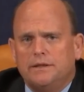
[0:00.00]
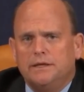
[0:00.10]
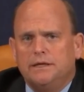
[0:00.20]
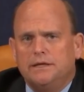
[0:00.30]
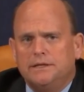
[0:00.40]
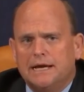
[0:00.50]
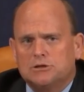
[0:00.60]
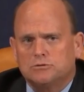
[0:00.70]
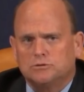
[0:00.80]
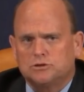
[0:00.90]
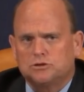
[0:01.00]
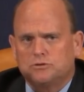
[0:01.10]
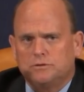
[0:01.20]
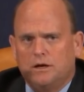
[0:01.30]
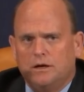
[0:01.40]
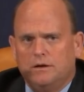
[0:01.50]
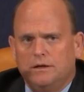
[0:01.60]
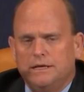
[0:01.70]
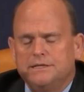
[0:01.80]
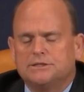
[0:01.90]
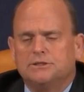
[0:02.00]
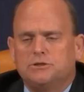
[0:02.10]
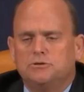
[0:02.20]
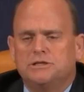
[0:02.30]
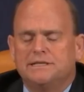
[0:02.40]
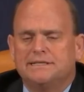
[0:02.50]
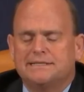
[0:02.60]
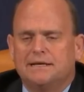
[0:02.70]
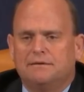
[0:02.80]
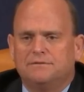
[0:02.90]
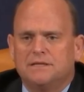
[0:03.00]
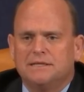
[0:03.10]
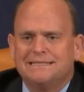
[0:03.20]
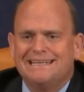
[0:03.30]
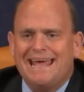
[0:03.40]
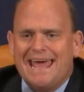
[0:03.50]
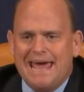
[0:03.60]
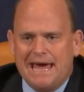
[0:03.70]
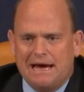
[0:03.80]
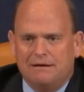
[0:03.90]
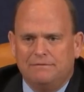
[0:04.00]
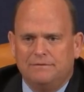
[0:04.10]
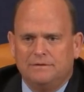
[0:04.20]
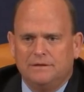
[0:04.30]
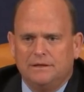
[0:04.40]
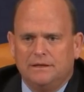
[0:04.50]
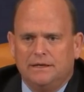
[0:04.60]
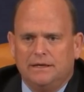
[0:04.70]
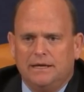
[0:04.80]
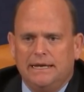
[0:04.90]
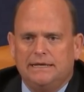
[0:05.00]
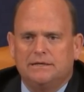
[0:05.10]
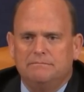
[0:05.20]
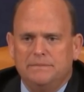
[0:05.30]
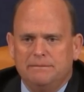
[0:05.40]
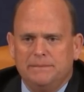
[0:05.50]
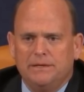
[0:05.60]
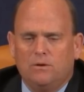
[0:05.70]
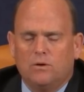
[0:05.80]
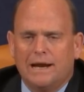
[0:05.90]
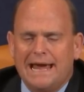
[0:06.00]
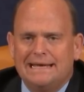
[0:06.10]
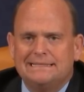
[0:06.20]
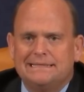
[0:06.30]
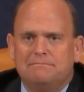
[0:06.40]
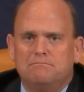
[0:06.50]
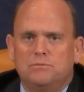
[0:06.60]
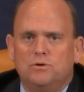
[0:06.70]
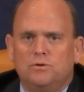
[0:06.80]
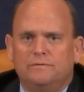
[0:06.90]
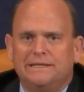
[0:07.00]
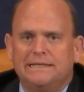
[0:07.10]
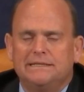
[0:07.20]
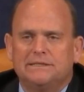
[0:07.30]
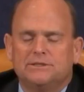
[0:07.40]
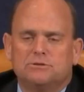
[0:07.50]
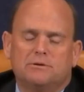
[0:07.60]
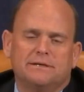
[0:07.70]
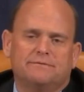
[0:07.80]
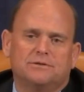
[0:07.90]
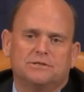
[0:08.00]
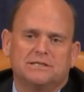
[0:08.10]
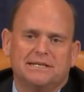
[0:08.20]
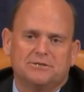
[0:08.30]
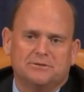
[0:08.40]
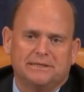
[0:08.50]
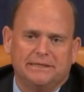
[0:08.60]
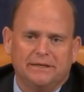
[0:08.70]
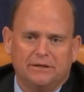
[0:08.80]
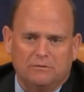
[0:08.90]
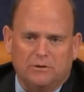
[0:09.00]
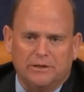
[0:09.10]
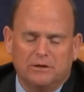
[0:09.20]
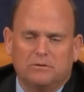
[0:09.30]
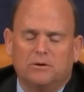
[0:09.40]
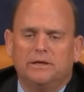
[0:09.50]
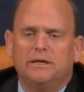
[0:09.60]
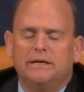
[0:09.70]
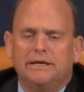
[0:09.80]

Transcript: the actual institution itself, does it have a commitment or has it moved into the 21st century, quote unquote,